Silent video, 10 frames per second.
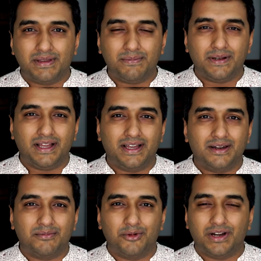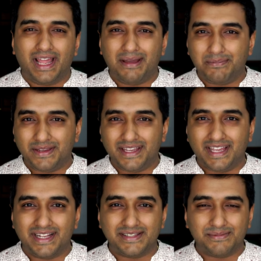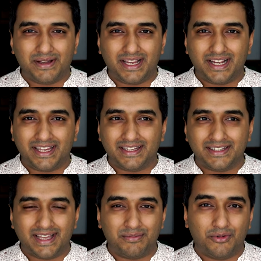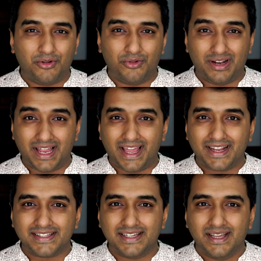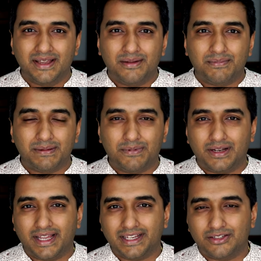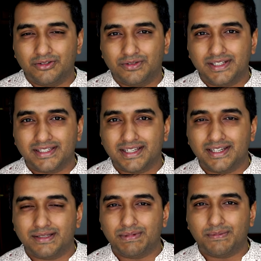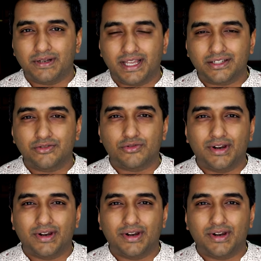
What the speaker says: People are more happy and smiling, they are more relaxed. People like to discuss, people like to